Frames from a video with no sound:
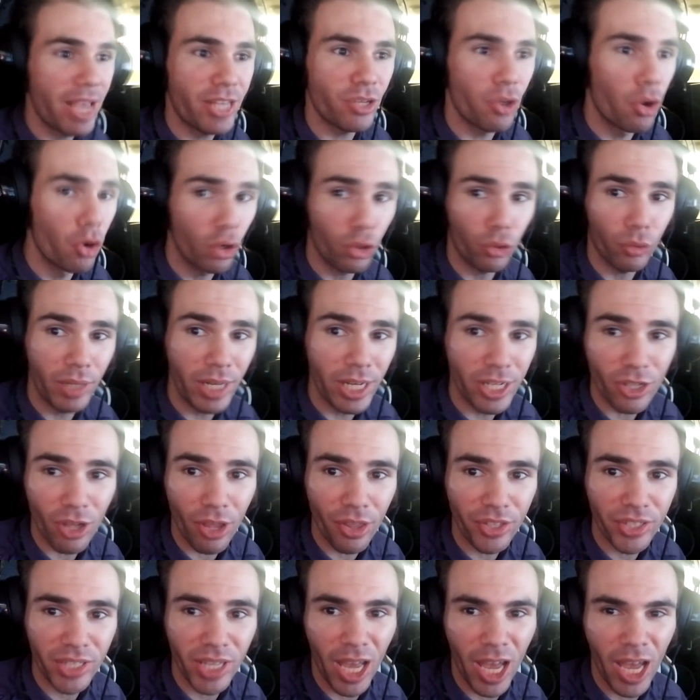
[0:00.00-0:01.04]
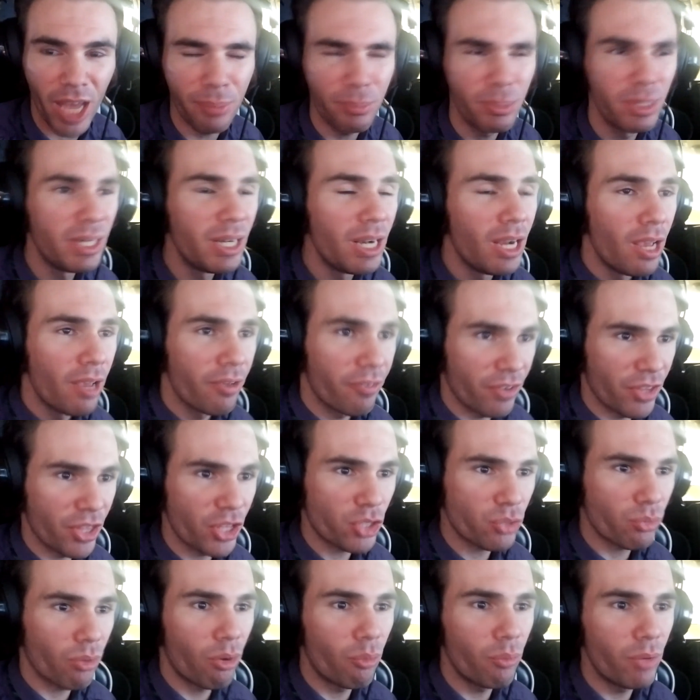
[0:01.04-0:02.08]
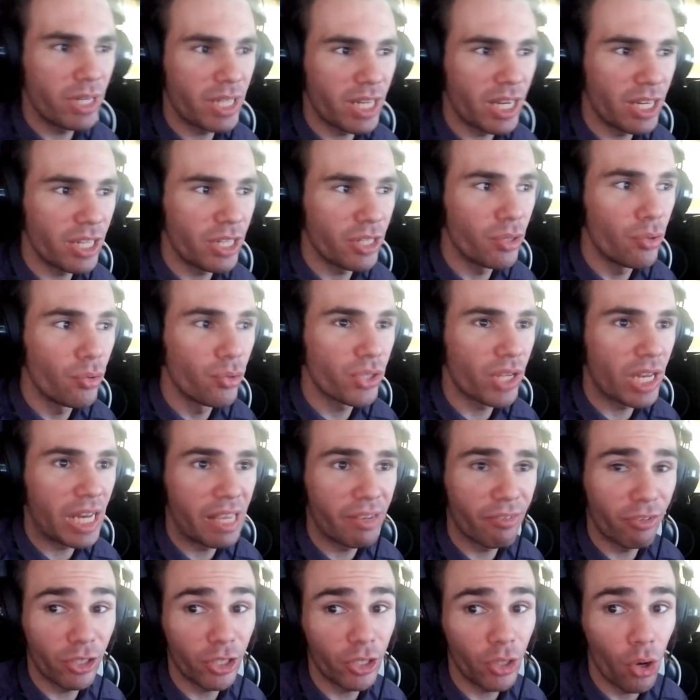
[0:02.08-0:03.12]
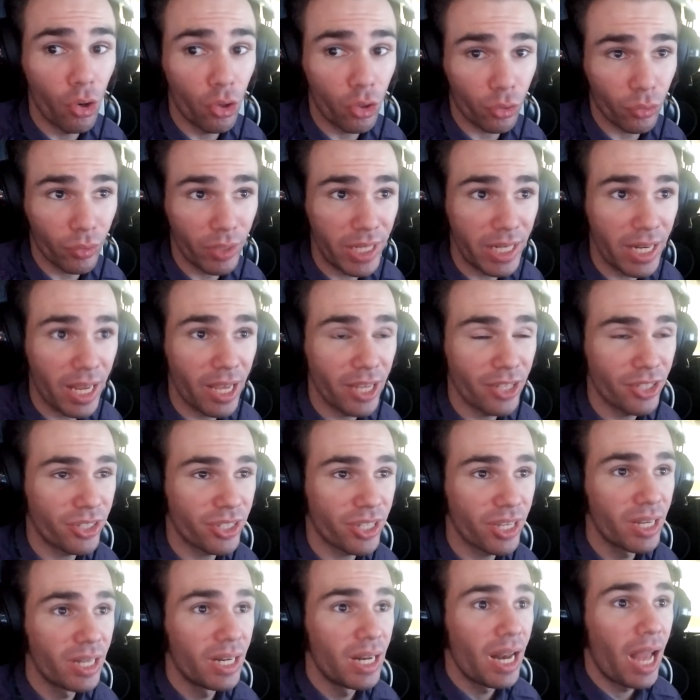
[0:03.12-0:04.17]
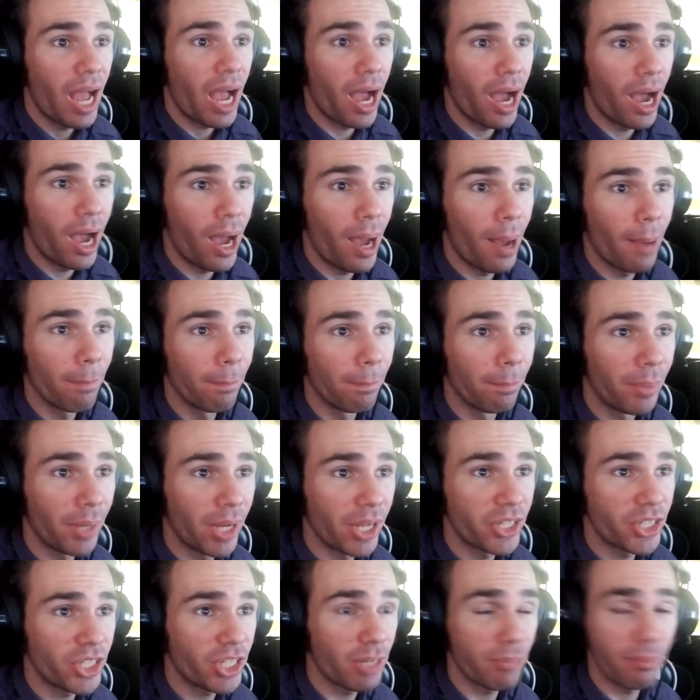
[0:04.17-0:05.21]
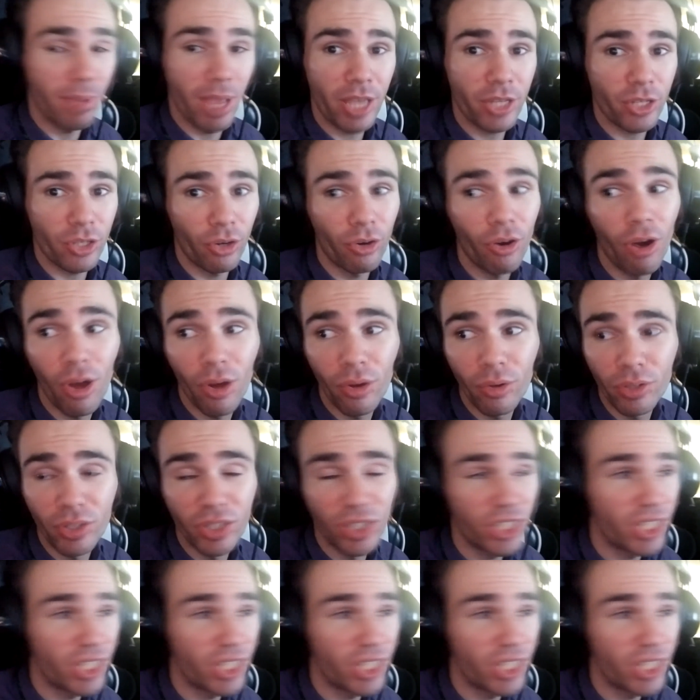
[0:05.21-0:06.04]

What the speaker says: ocarinas all the time. For this one, we didn't use any of her ocarinas, but she makes her own.